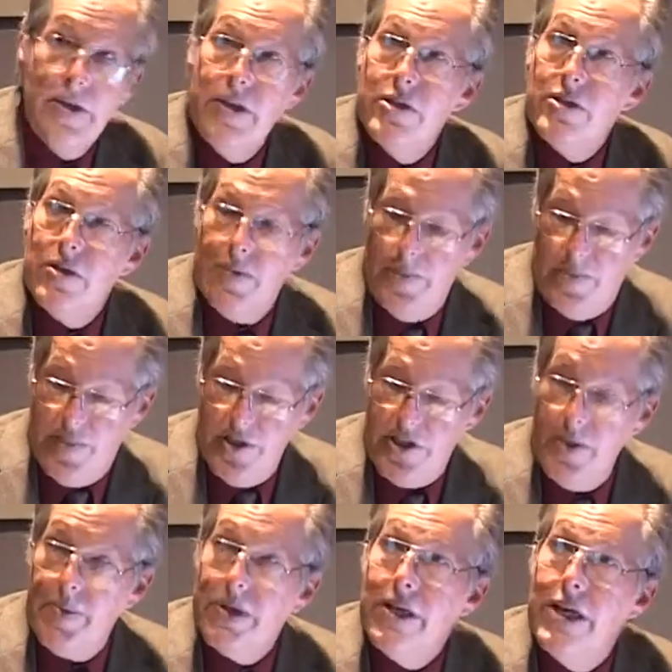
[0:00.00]
These are
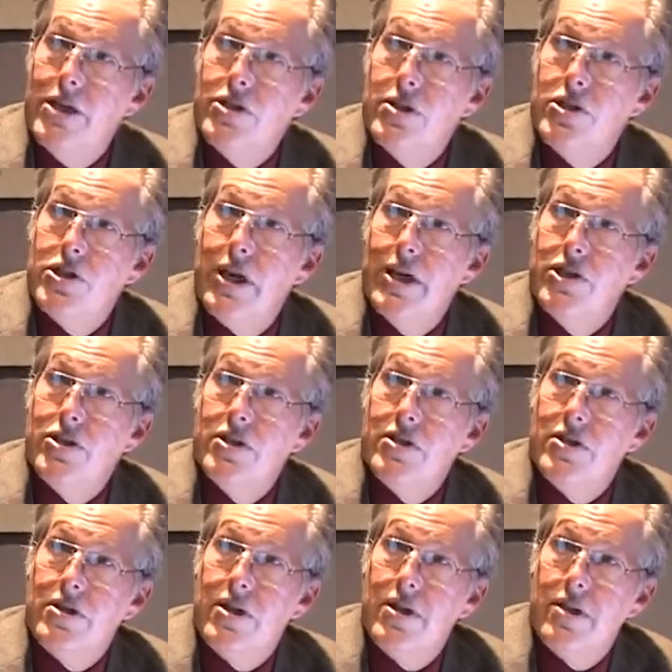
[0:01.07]
precipitation
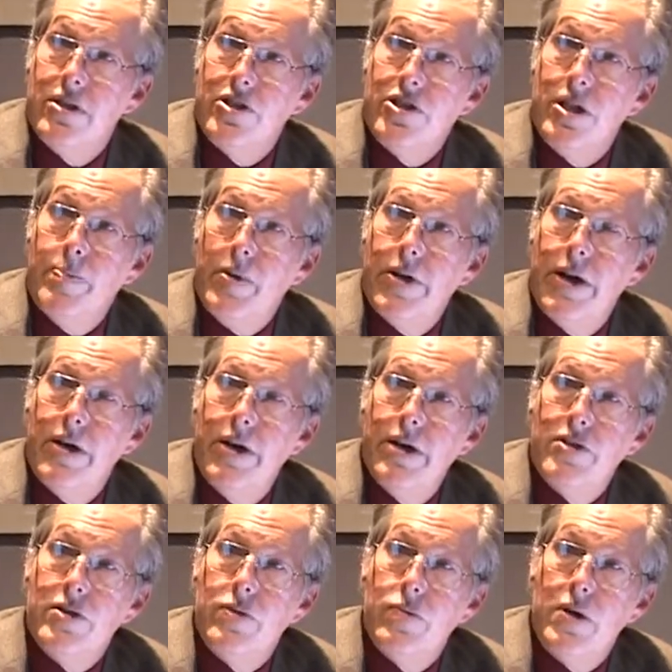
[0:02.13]
changes. The stippled
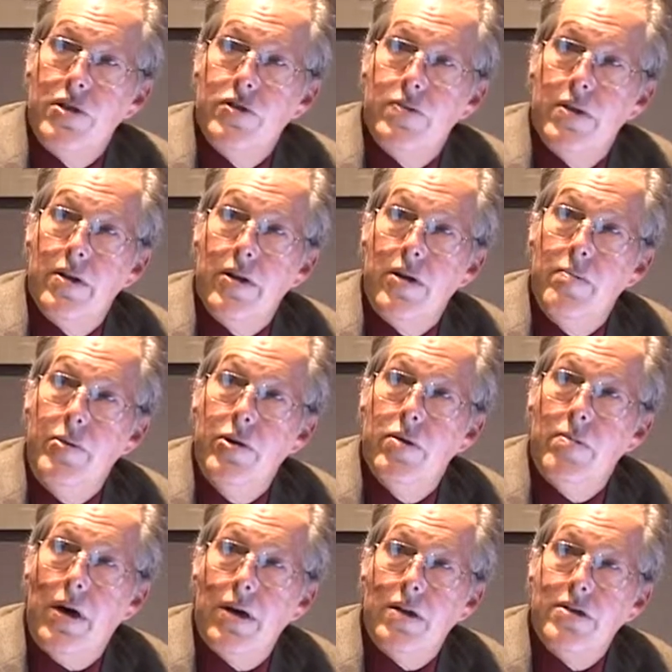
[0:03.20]
areas are ones where the computer
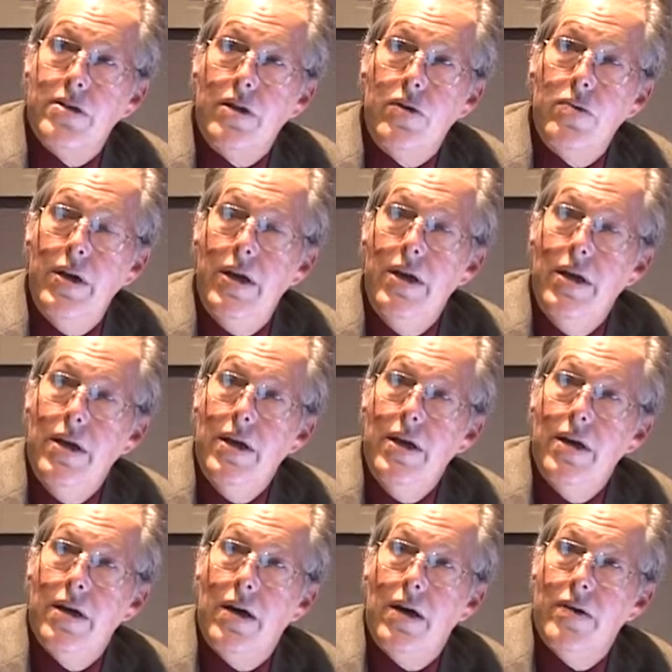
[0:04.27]
models agree
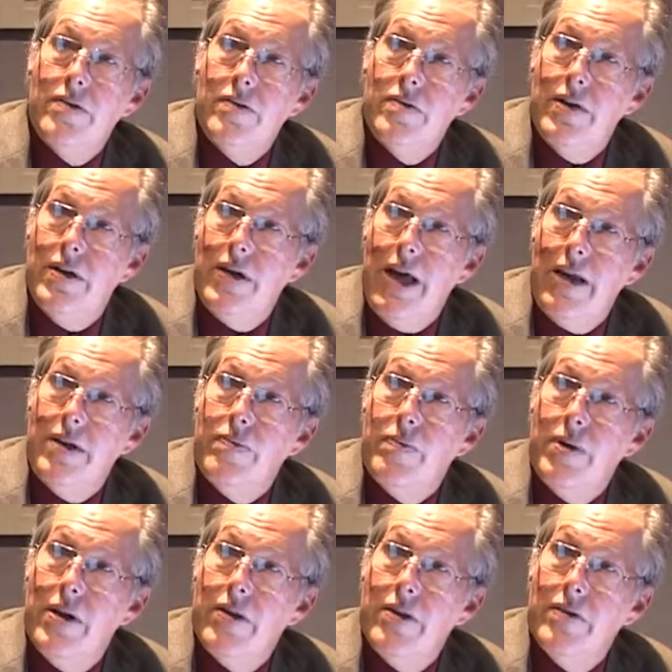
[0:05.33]
and
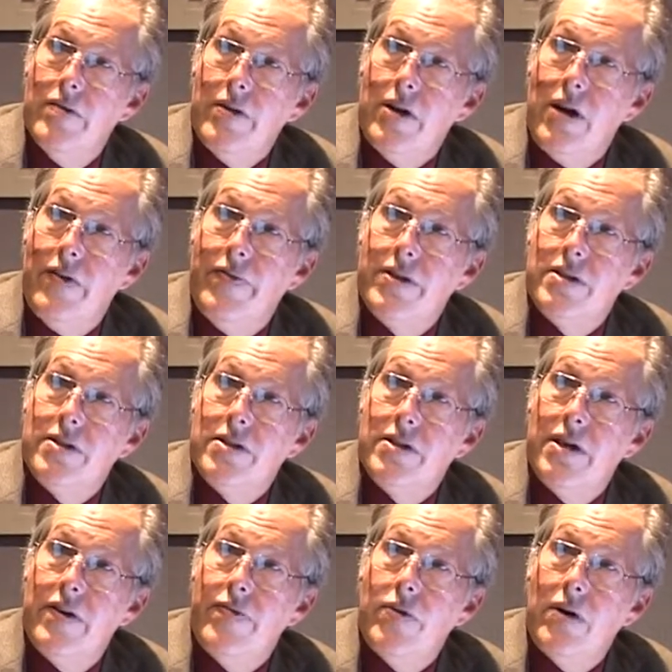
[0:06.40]
where the confidence is
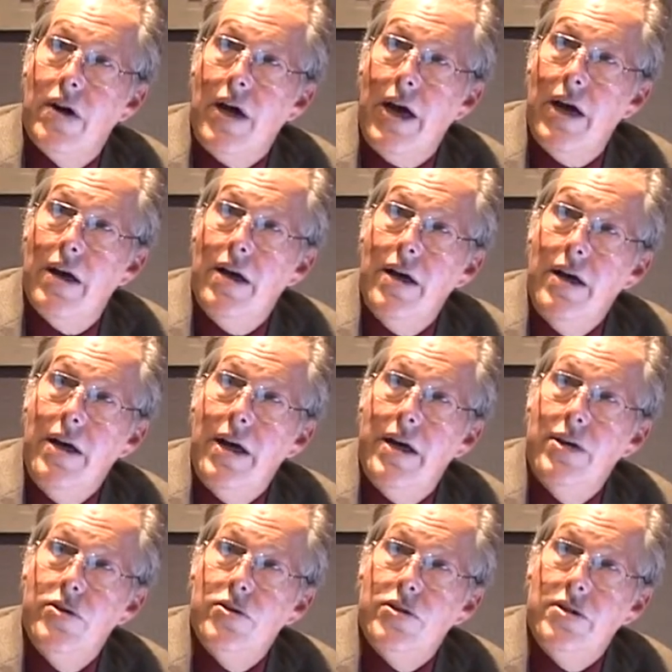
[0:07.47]
therefore higher.
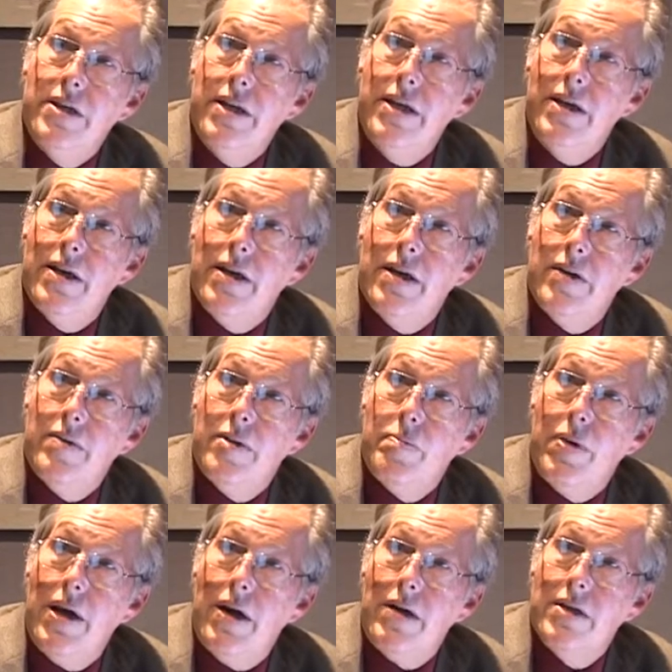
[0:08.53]
And you see the
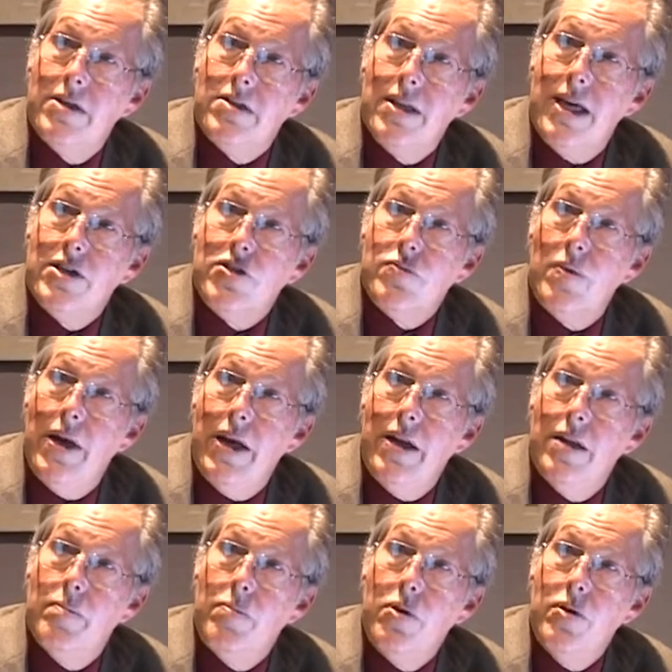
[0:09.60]
brown is less
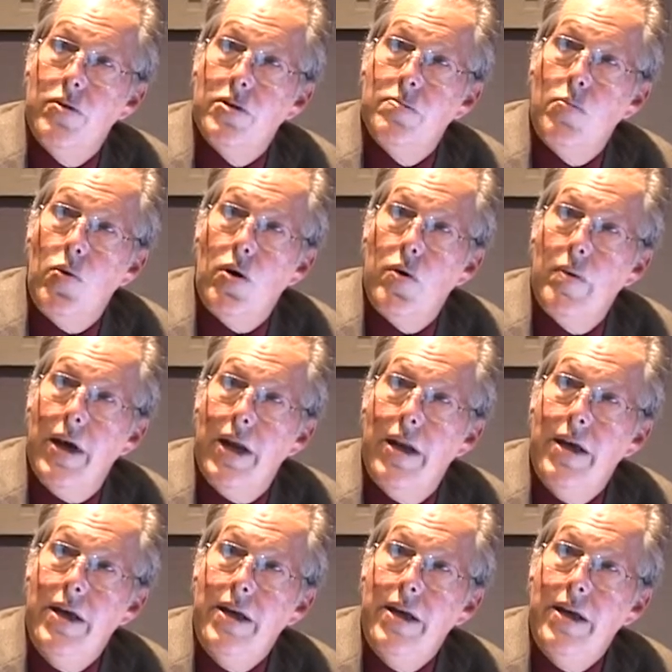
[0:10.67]
rain, the blue is more rain.